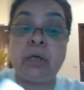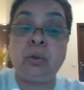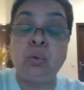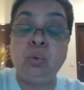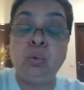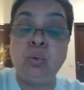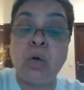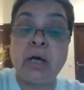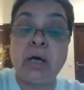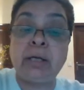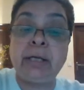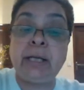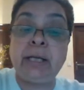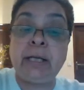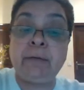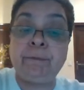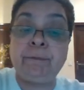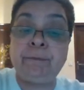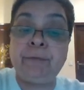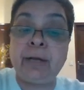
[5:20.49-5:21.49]
who are
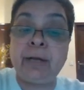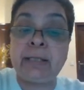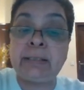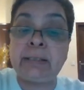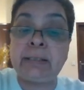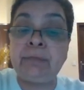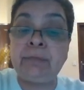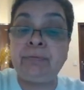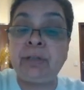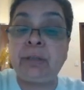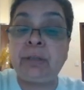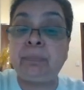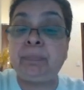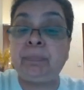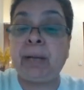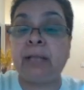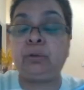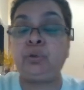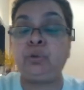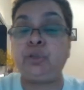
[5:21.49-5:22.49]
infected with
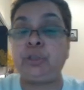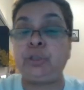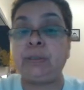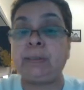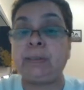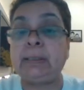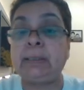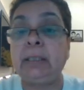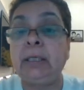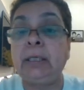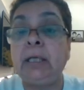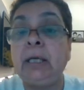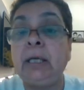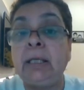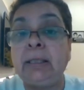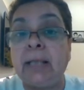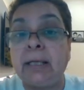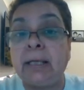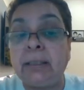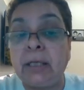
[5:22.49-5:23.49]
pathogens
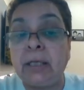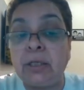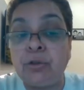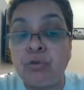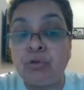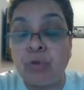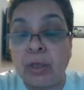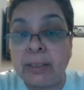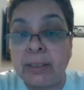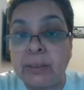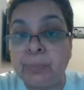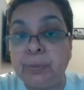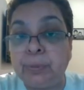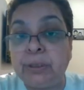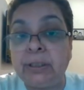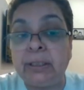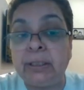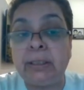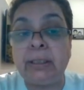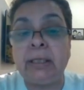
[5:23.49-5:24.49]
that are
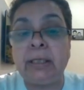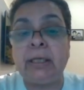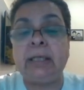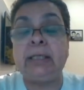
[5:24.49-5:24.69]
transmitted